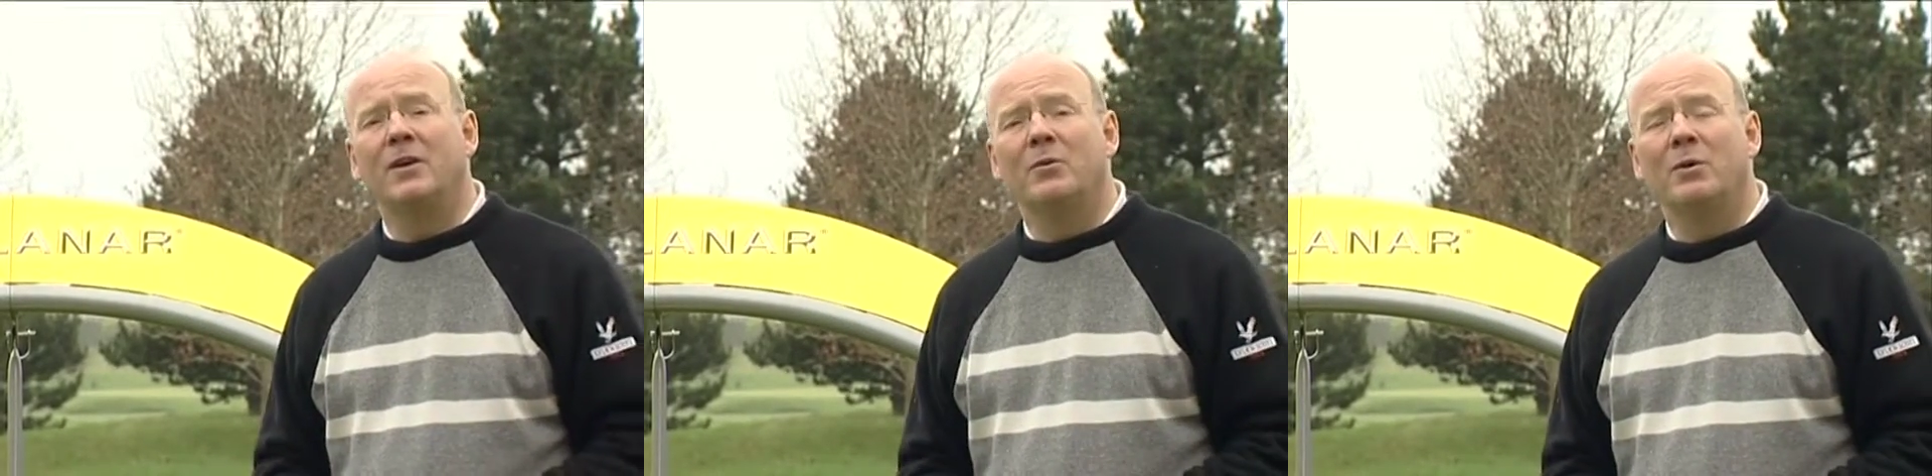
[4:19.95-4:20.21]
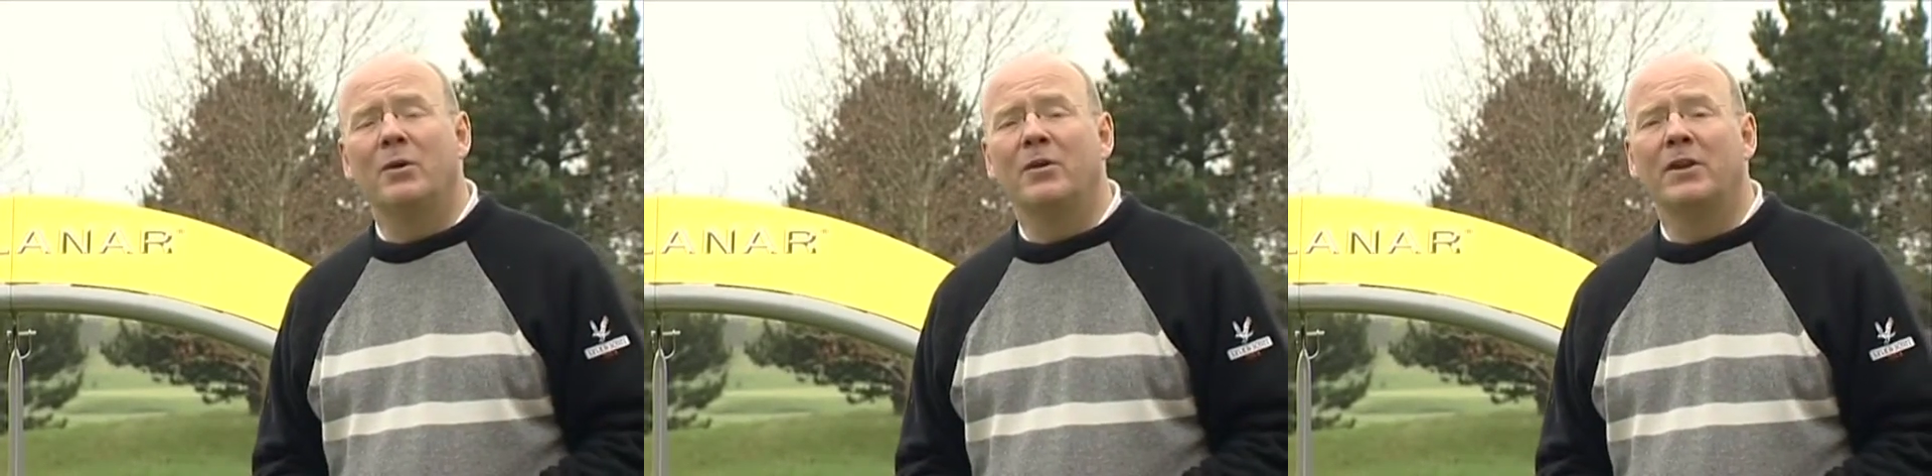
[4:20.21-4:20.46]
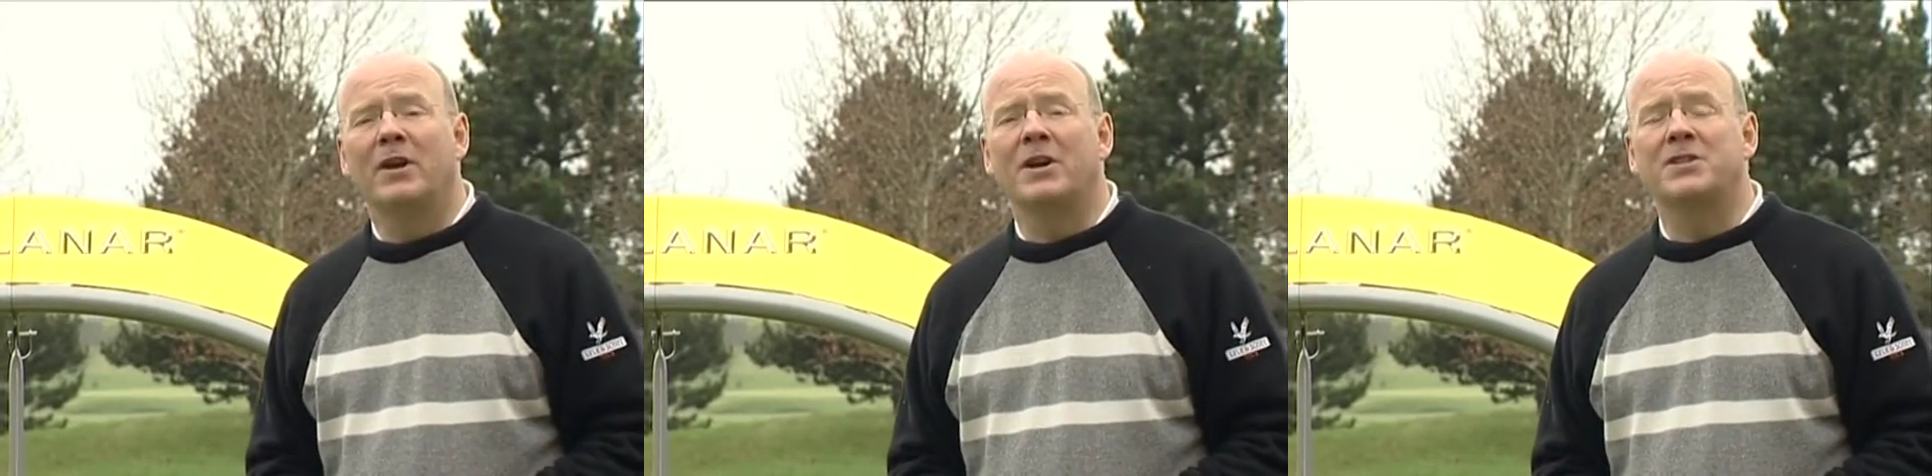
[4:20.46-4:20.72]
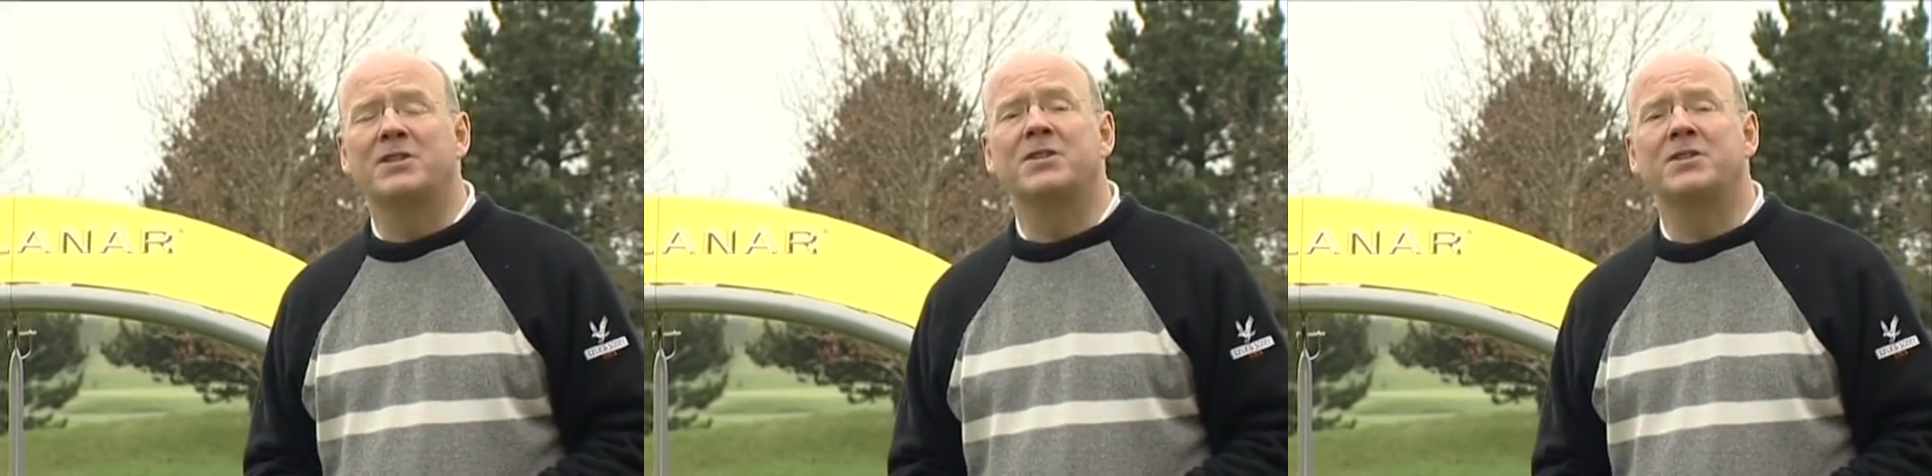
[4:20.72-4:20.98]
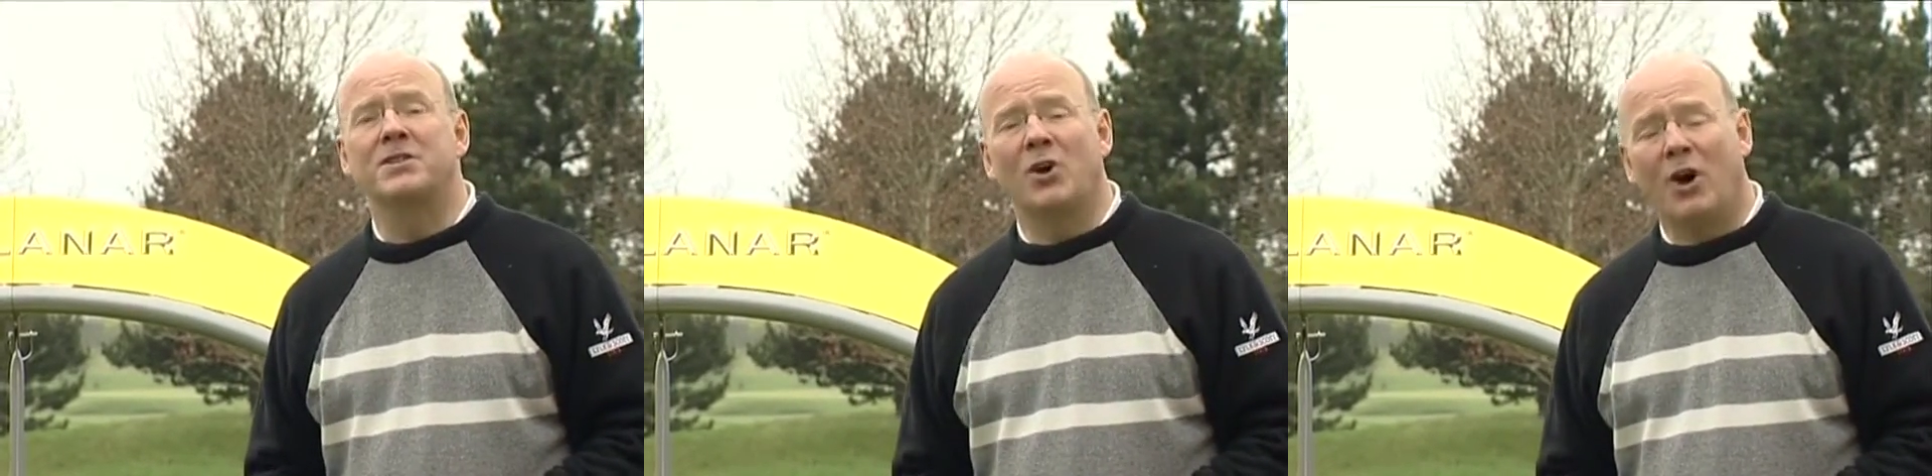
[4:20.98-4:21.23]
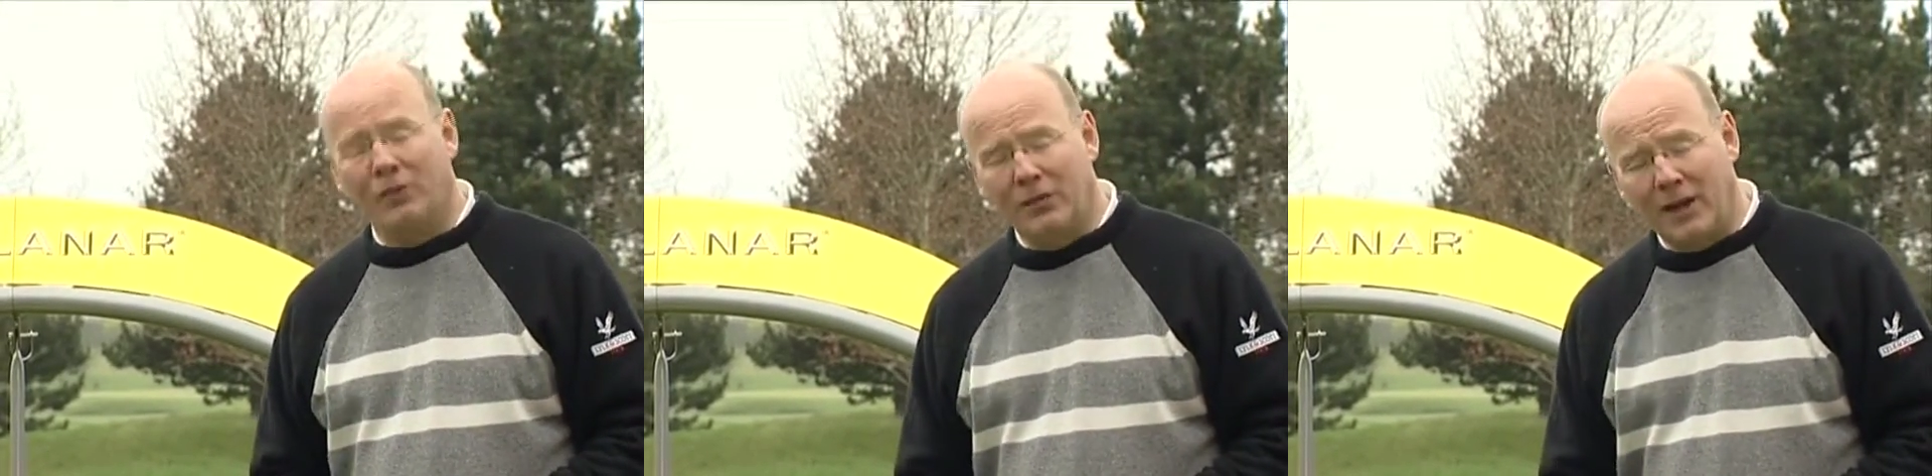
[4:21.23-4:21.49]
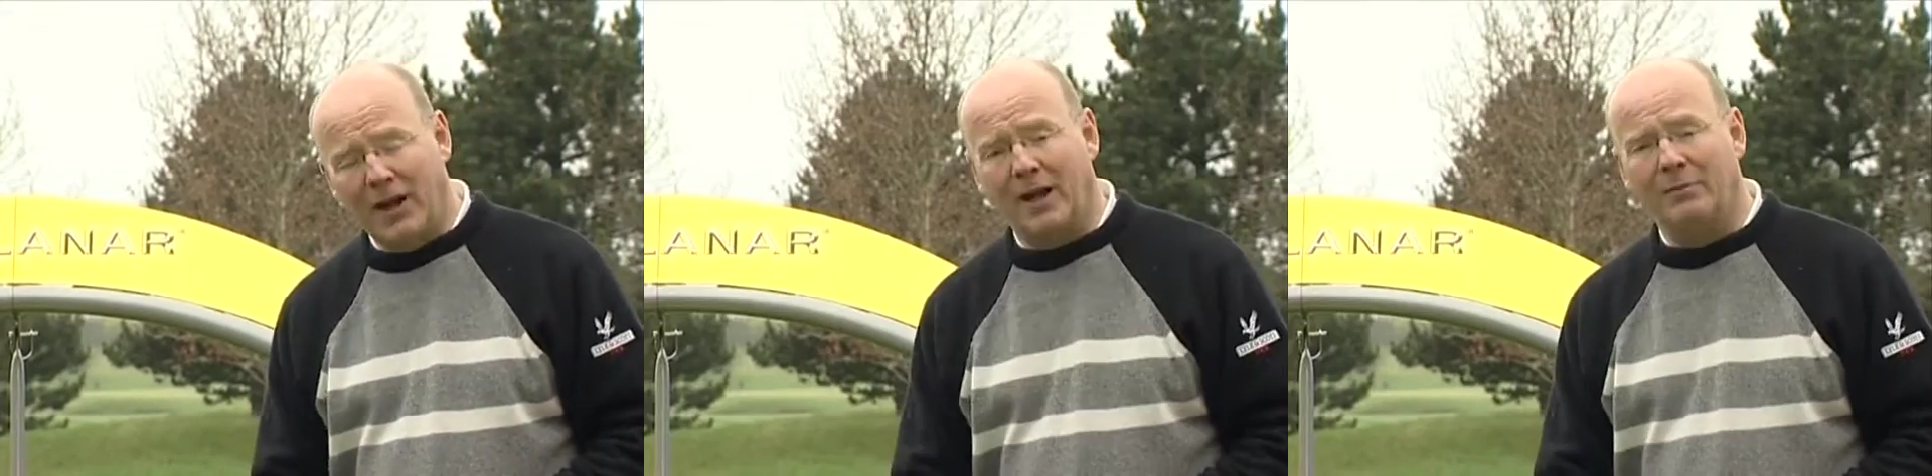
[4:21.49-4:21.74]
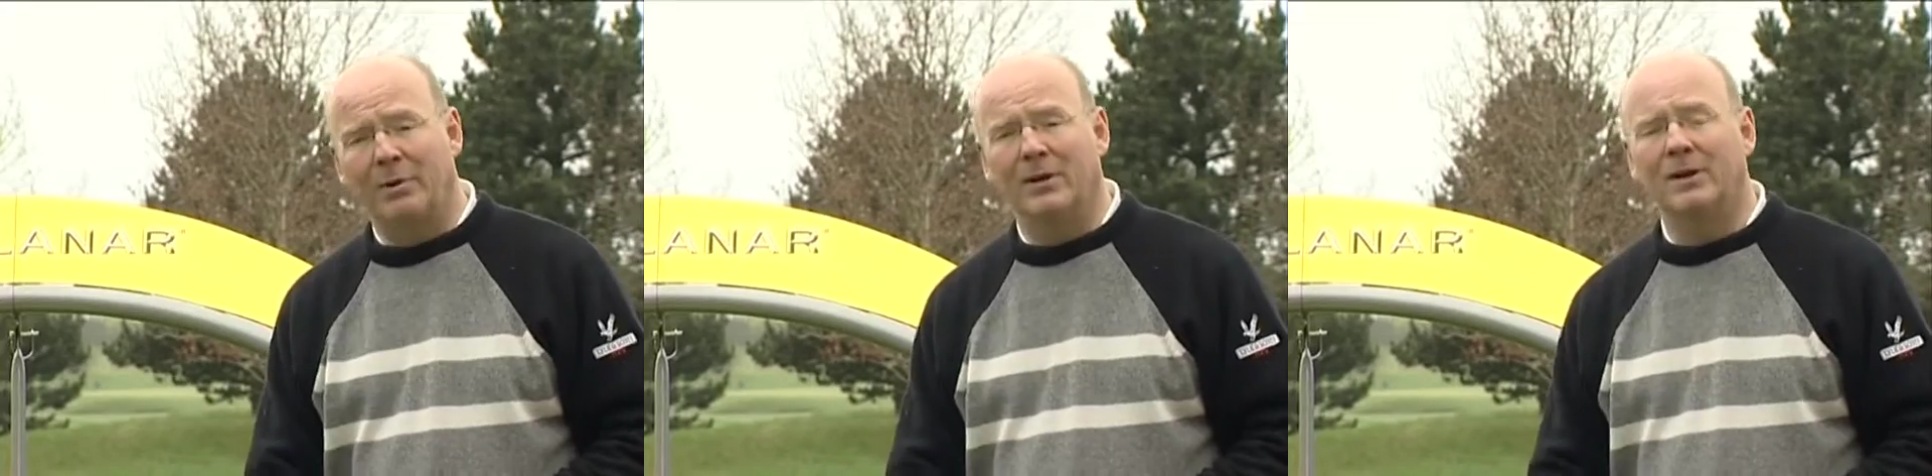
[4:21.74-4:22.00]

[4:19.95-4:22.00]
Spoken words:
We want the youngsters to offer the club,